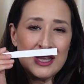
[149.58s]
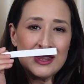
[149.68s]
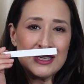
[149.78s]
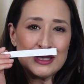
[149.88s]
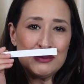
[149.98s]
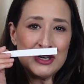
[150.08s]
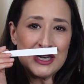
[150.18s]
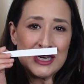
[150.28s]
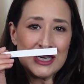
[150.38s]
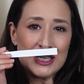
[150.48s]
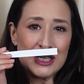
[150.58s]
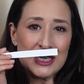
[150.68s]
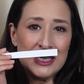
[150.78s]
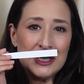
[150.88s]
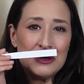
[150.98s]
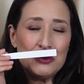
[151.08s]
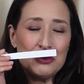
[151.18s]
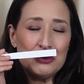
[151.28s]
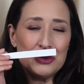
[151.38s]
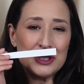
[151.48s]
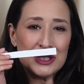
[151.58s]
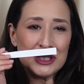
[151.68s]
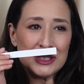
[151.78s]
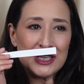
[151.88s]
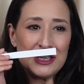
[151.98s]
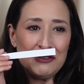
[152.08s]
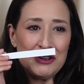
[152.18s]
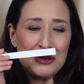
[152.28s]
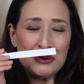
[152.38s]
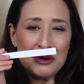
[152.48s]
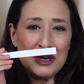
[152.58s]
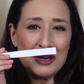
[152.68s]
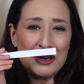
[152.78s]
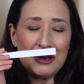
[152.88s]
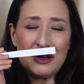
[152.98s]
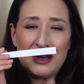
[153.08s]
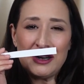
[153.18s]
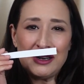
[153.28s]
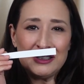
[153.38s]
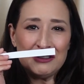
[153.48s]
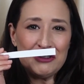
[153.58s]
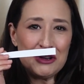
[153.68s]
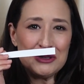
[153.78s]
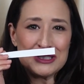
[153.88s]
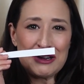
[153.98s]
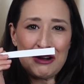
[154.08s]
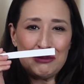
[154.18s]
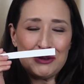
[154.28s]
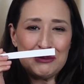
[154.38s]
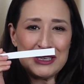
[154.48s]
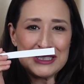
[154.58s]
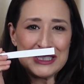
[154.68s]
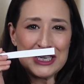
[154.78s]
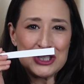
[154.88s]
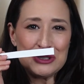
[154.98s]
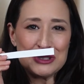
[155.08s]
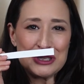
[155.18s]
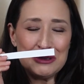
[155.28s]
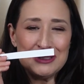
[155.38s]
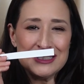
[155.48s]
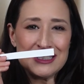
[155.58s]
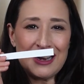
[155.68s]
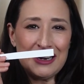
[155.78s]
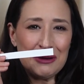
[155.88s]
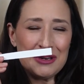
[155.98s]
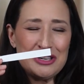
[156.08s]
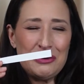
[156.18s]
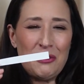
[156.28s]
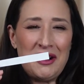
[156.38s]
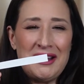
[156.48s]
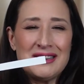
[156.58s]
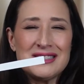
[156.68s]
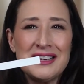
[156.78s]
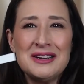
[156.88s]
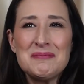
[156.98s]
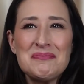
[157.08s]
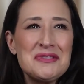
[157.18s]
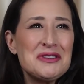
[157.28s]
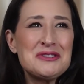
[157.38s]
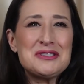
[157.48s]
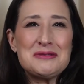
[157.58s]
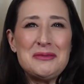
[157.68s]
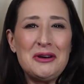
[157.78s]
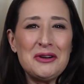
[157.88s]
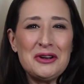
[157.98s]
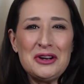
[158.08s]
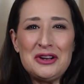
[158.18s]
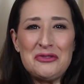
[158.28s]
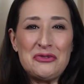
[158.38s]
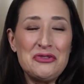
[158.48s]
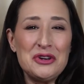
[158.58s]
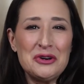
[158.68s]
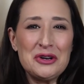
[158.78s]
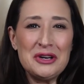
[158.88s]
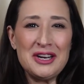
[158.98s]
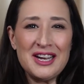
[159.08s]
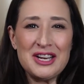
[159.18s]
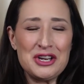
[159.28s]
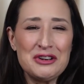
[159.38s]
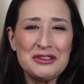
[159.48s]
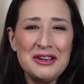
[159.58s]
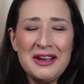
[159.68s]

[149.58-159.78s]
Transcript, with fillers: This one here will give you all of those compliments that you so desire when you want to smell good, feel good. You're,